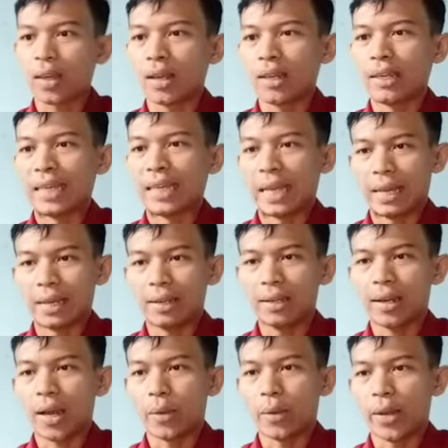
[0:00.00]
Then
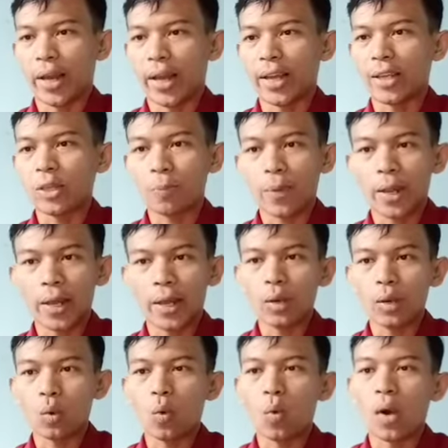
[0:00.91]
I will
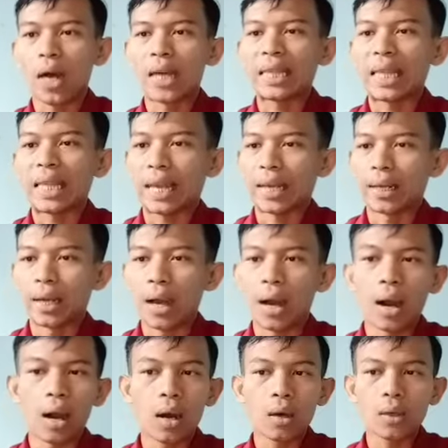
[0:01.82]
explain what and
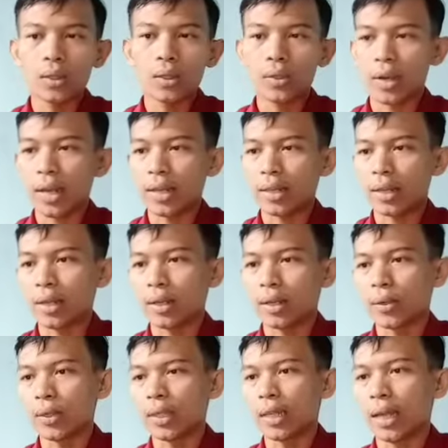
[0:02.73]
how to write a
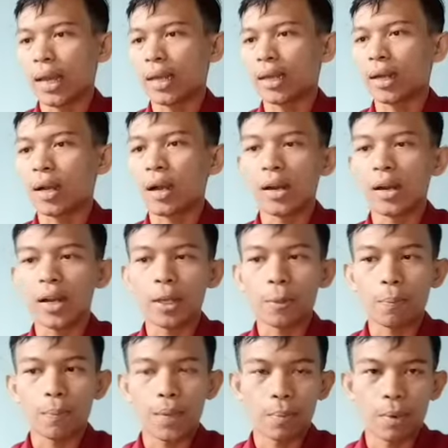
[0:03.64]
good and
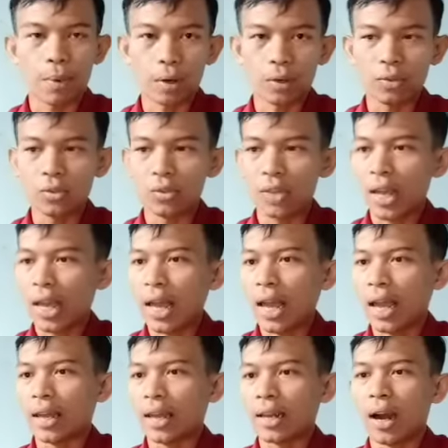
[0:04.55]
correct memos
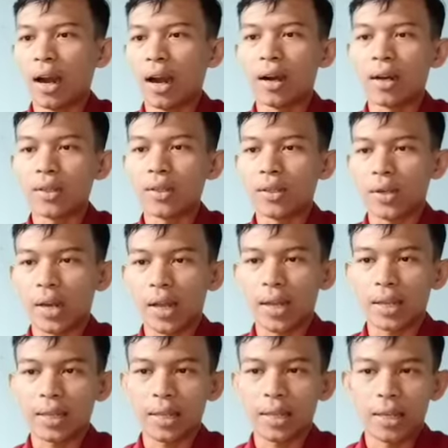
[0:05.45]
and how to
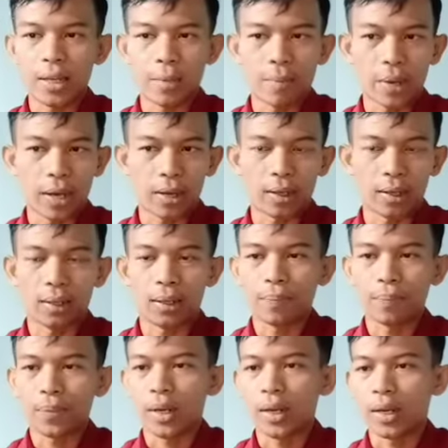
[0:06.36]
write an email
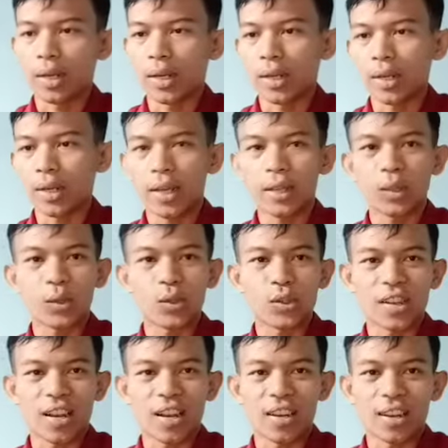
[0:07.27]
according to
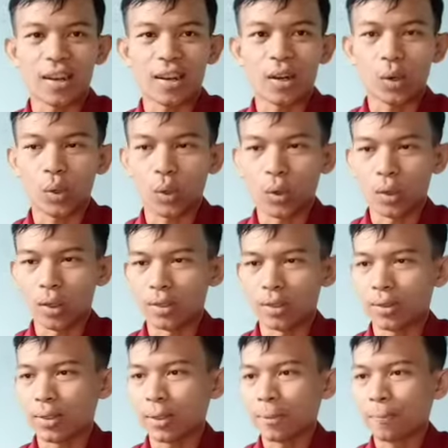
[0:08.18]
standard
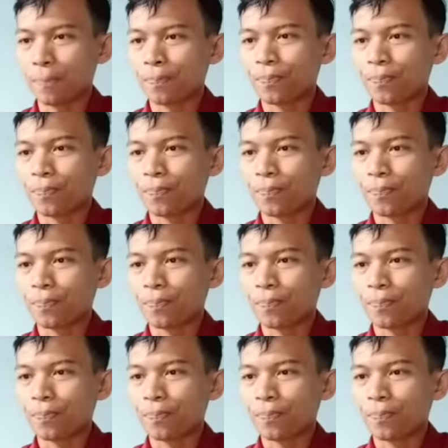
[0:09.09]
rules.